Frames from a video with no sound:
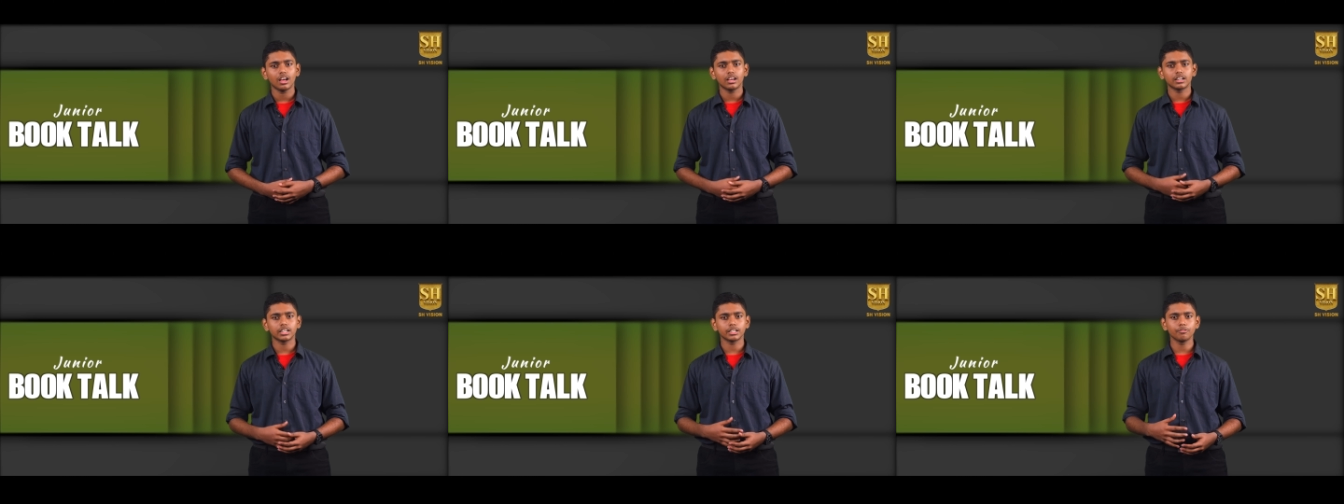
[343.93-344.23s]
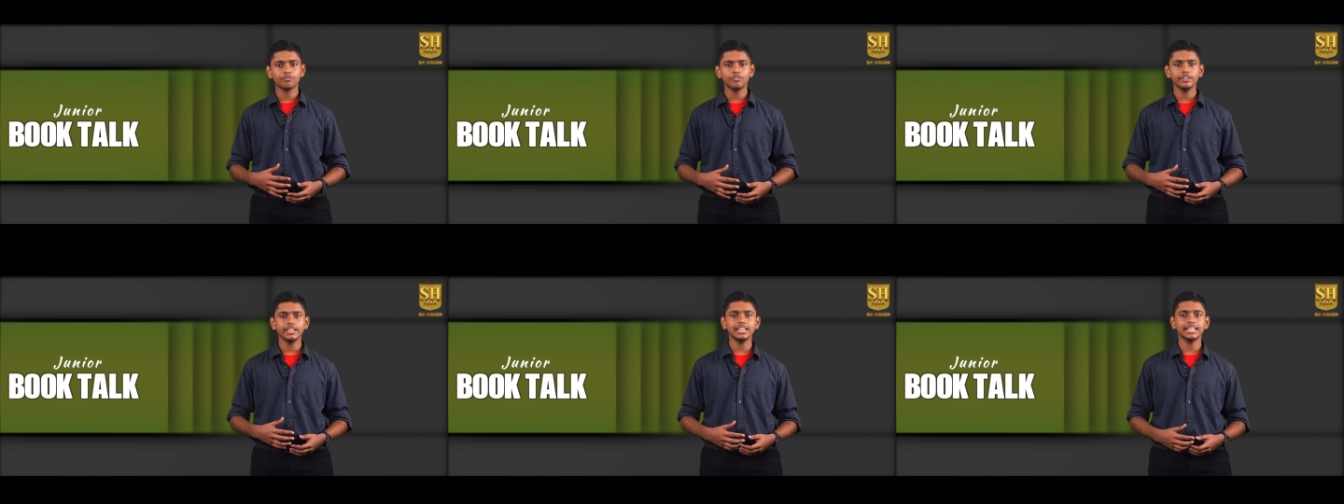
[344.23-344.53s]

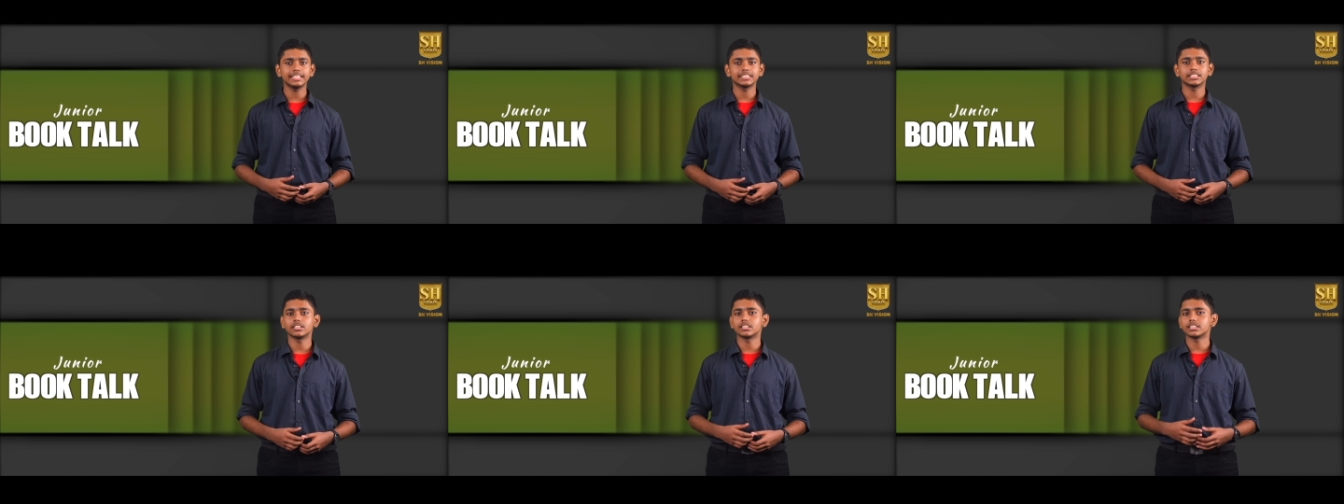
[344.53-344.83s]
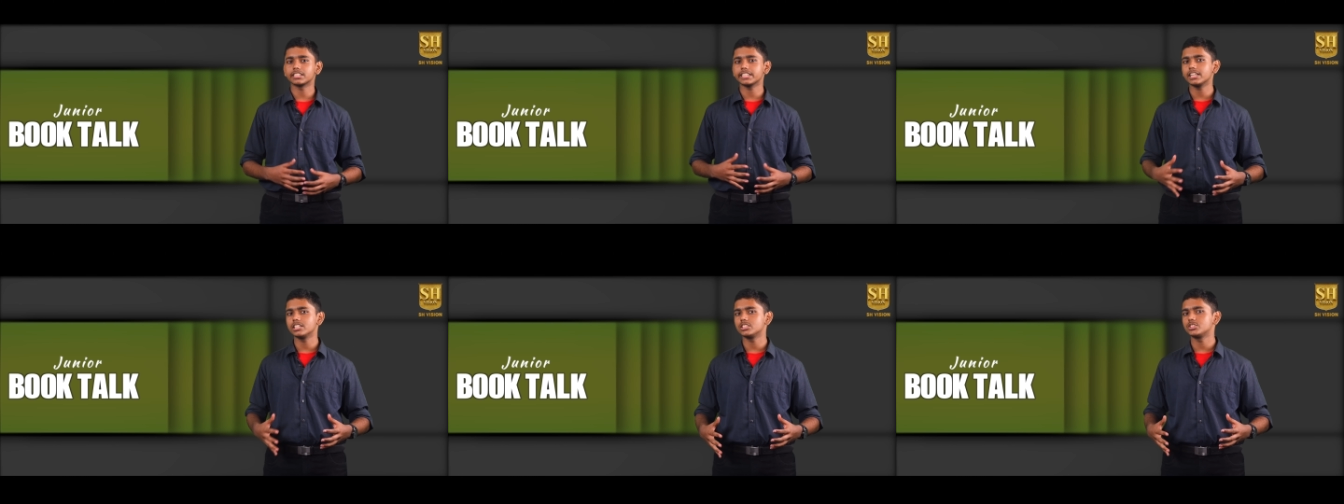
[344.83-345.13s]
revealing the
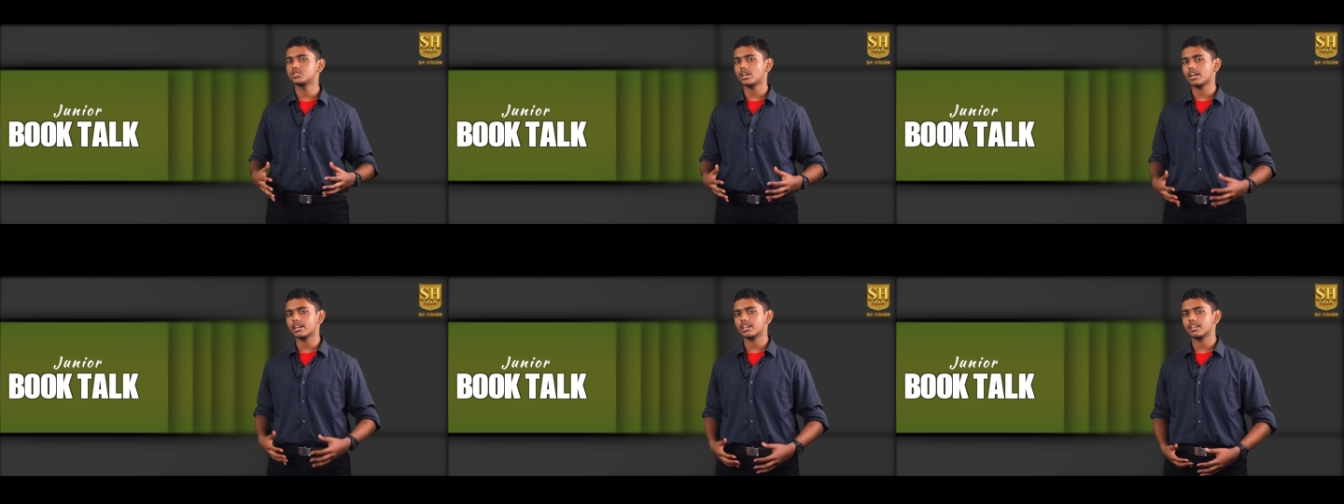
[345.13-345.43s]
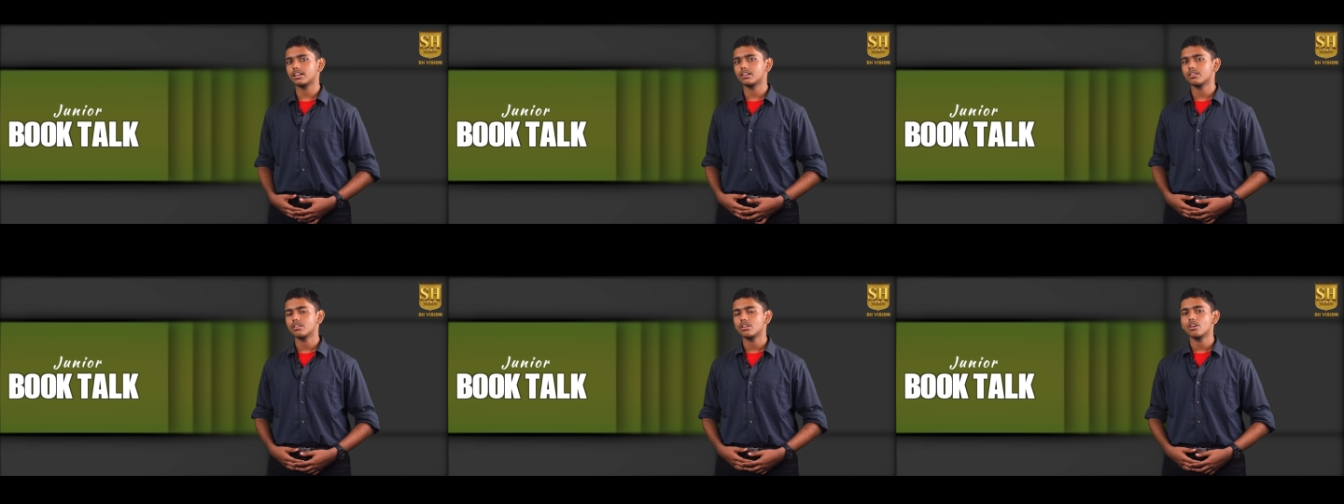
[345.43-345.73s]
real
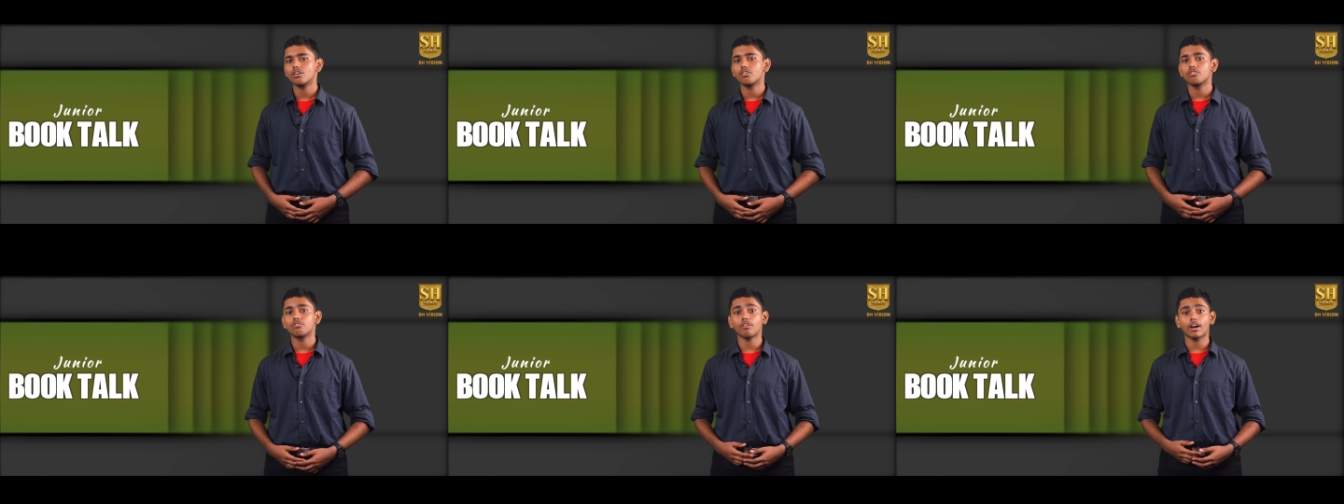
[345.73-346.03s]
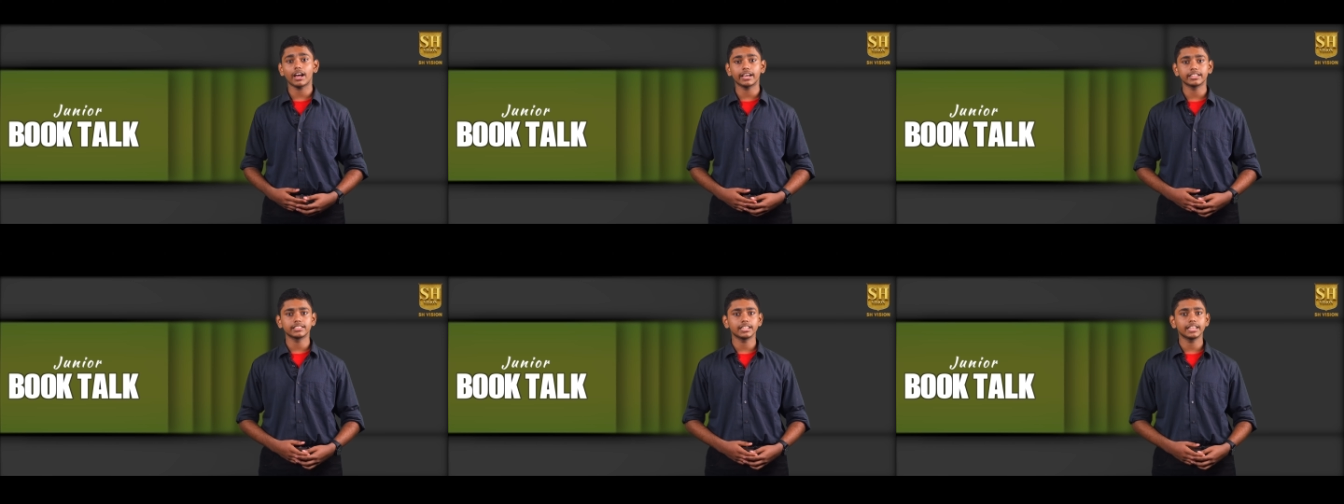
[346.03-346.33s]
Dracula.
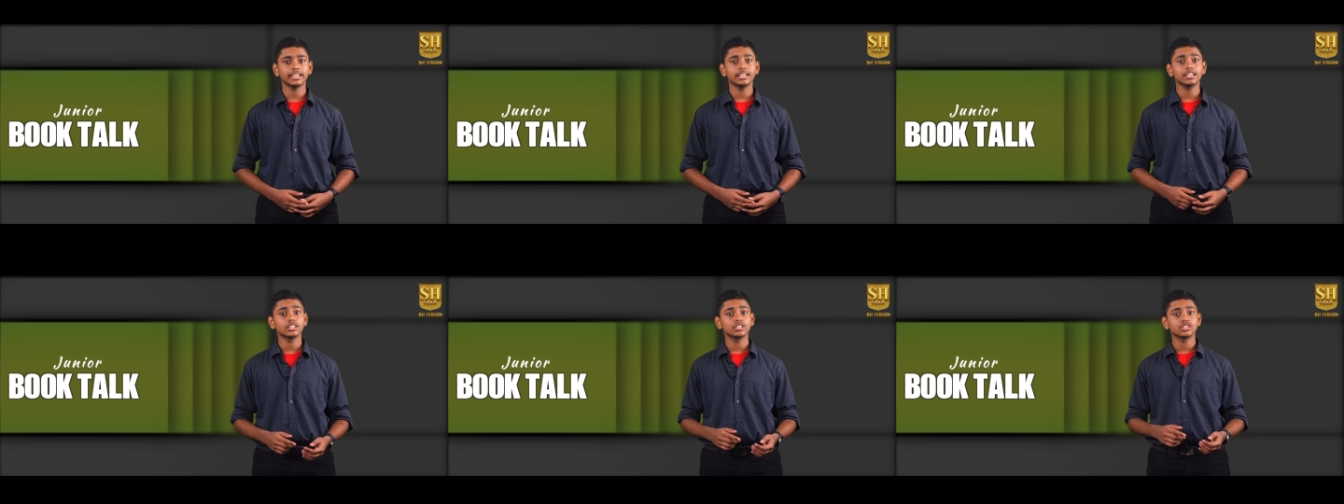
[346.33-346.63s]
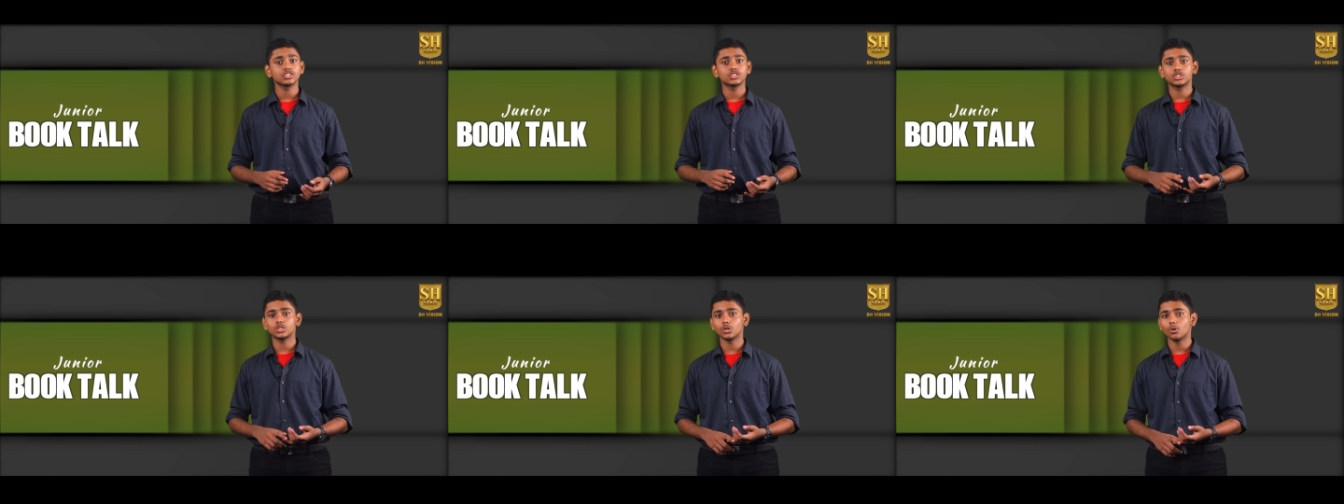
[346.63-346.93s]
Finally,
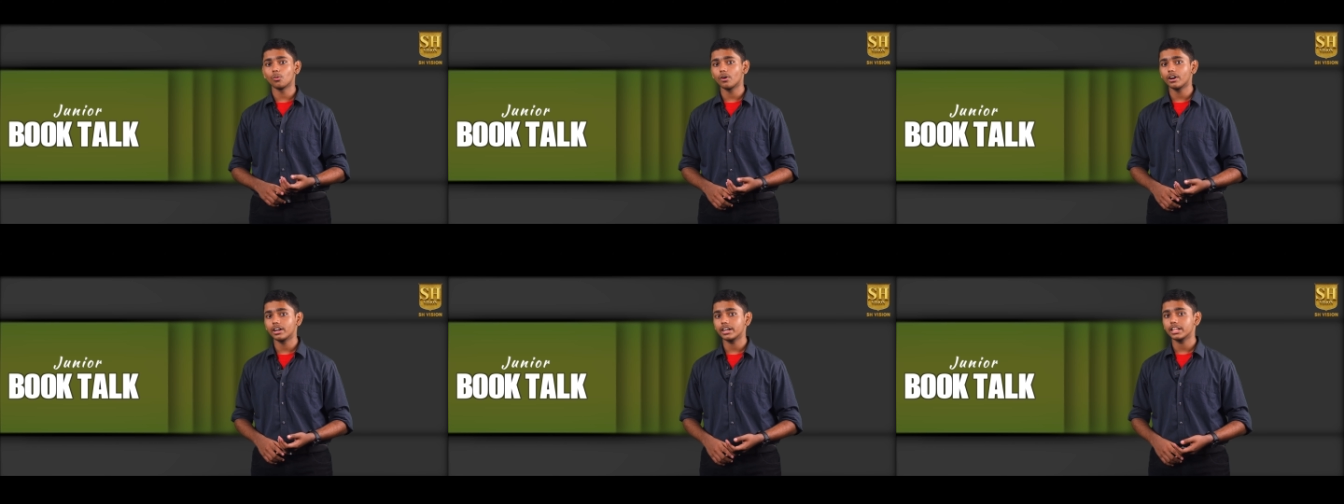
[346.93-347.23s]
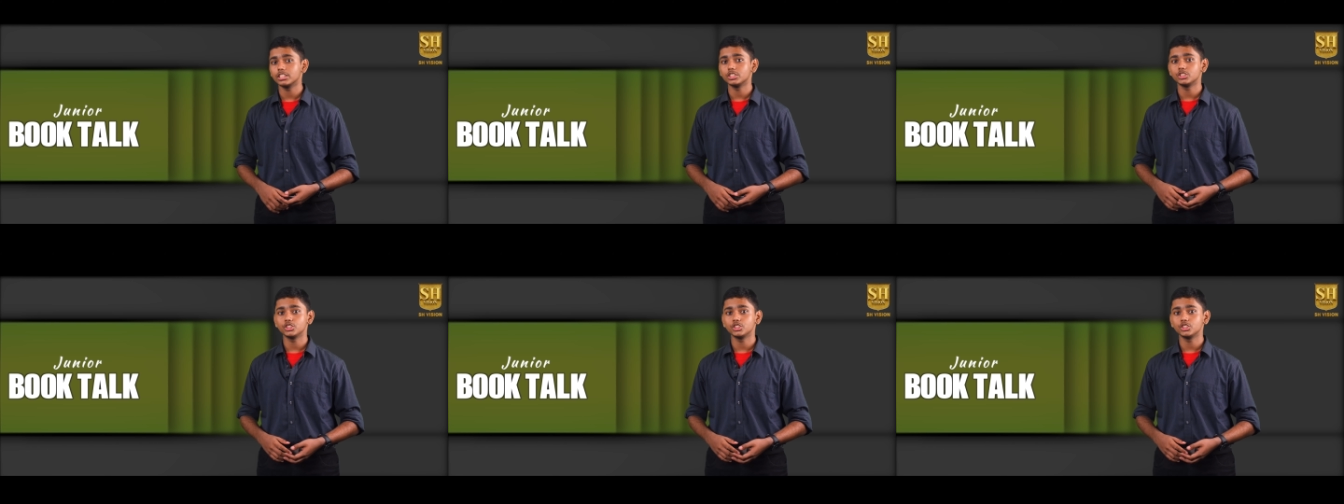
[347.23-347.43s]
Seward,